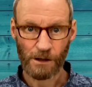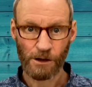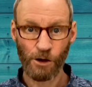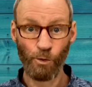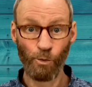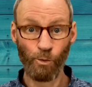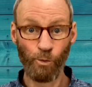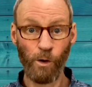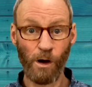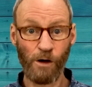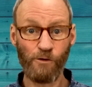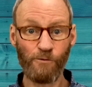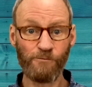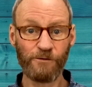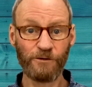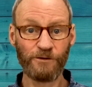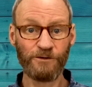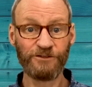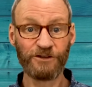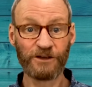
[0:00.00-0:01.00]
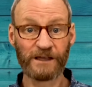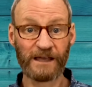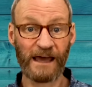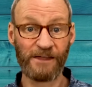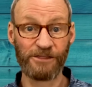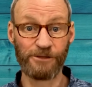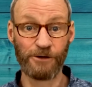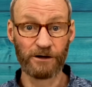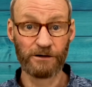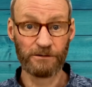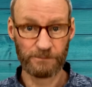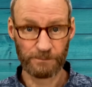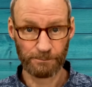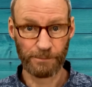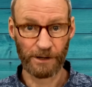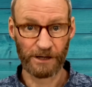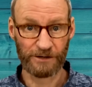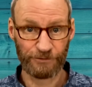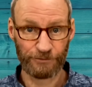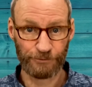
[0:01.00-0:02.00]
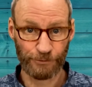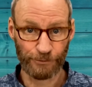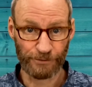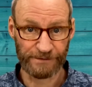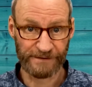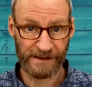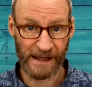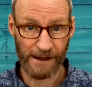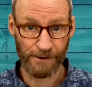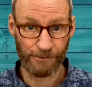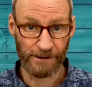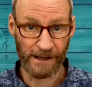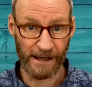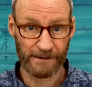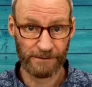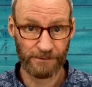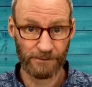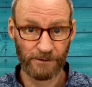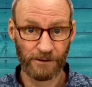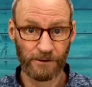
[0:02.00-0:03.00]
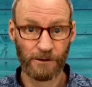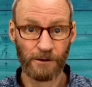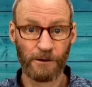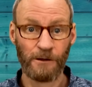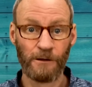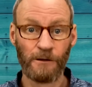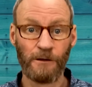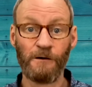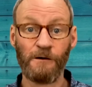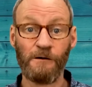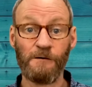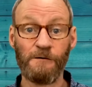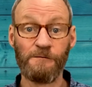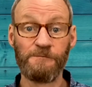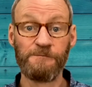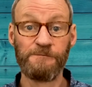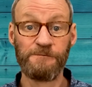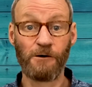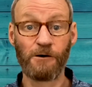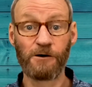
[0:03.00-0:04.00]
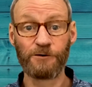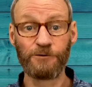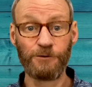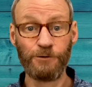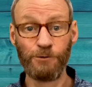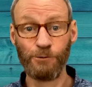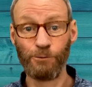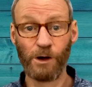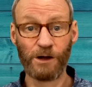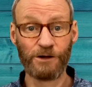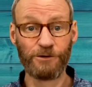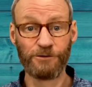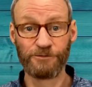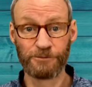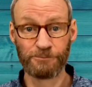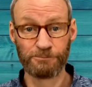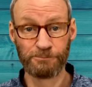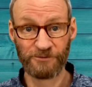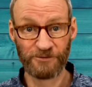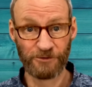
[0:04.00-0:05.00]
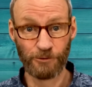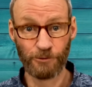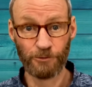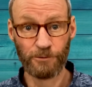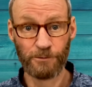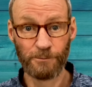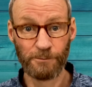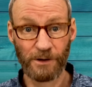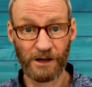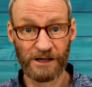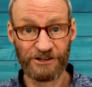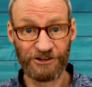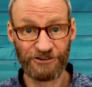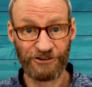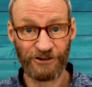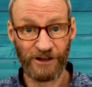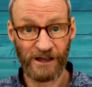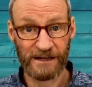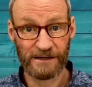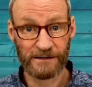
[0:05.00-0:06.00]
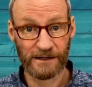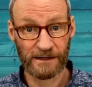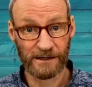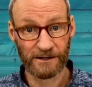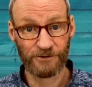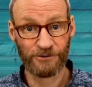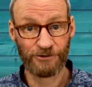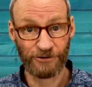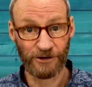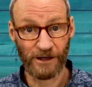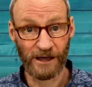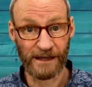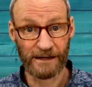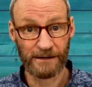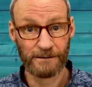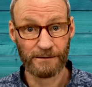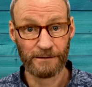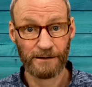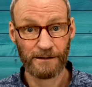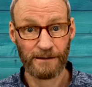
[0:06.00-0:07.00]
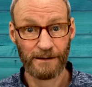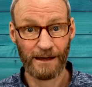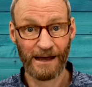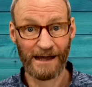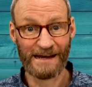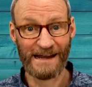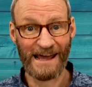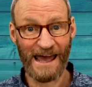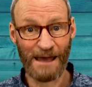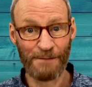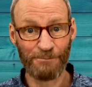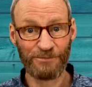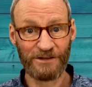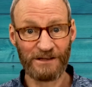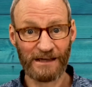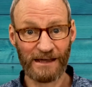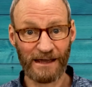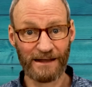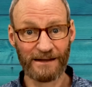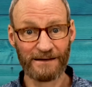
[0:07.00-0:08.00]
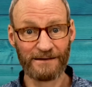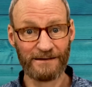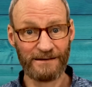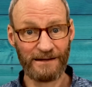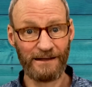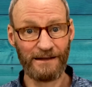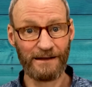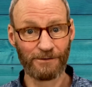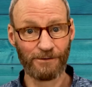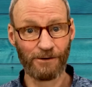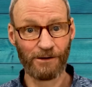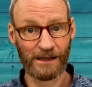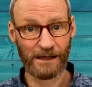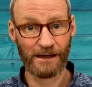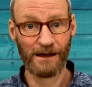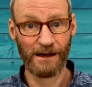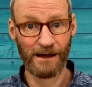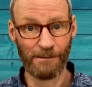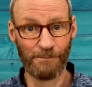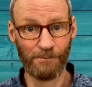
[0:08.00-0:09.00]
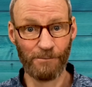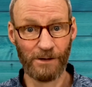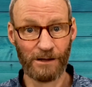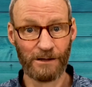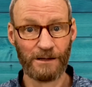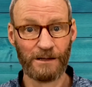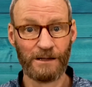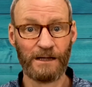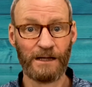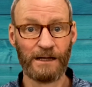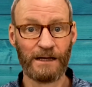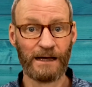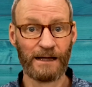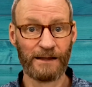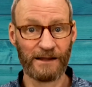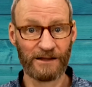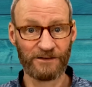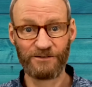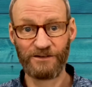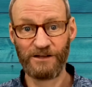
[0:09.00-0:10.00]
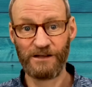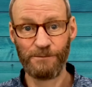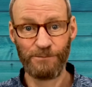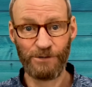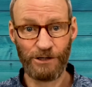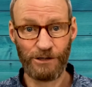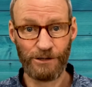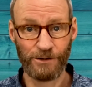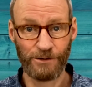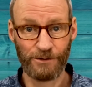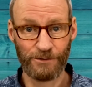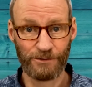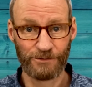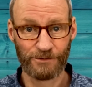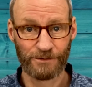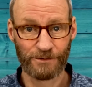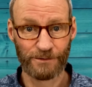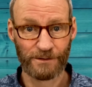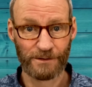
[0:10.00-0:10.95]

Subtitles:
Woven Together by Stuart Townend, Far Too Wonderful by Shane and Shane, and Empty Handed Here I Come. And that's Tim Hughes.